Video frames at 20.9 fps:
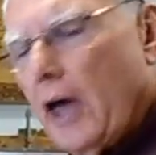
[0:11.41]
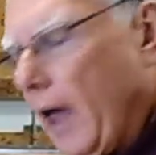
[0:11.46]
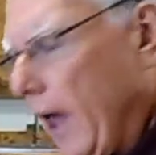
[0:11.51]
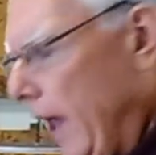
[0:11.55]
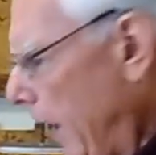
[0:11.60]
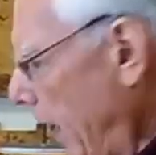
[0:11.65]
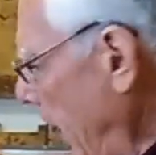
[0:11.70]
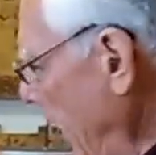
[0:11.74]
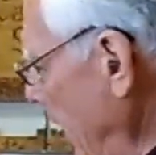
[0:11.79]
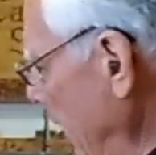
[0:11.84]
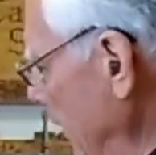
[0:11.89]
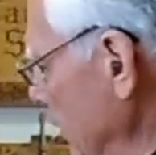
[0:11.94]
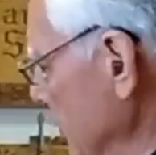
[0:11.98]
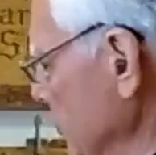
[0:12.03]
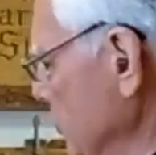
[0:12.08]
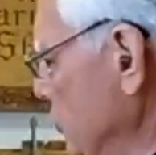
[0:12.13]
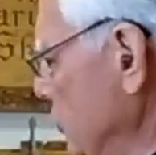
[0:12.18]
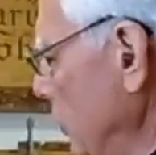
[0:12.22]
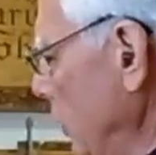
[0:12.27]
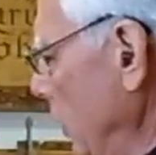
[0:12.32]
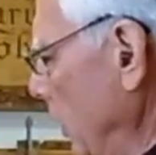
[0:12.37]

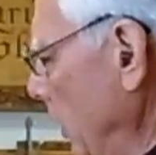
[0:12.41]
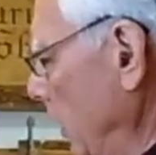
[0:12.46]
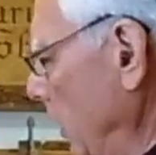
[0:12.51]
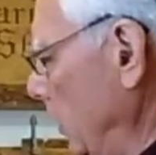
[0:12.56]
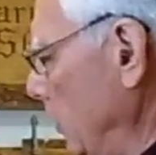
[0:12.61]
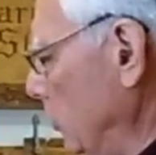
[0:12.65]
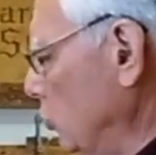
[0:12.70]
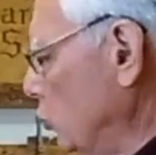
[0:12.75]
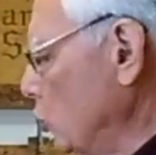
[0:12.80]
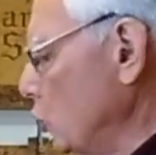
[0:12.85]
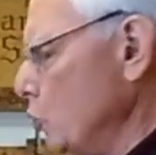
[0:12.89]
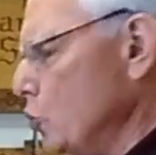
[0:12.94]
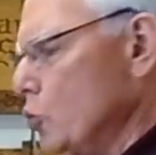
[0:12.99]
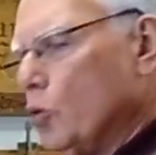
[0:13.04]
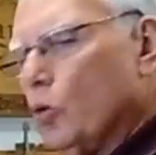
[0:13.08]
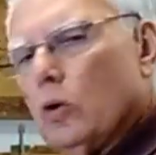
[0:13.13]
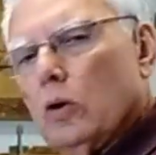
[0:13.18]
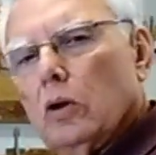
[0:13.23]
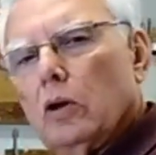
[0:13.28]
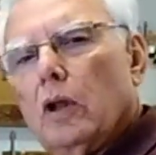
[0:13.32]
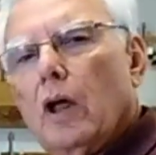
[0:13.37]
as a
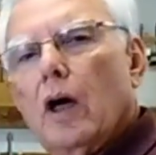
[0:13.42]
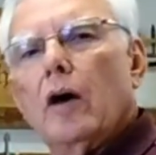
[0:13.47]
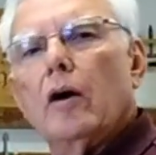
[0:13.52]
tool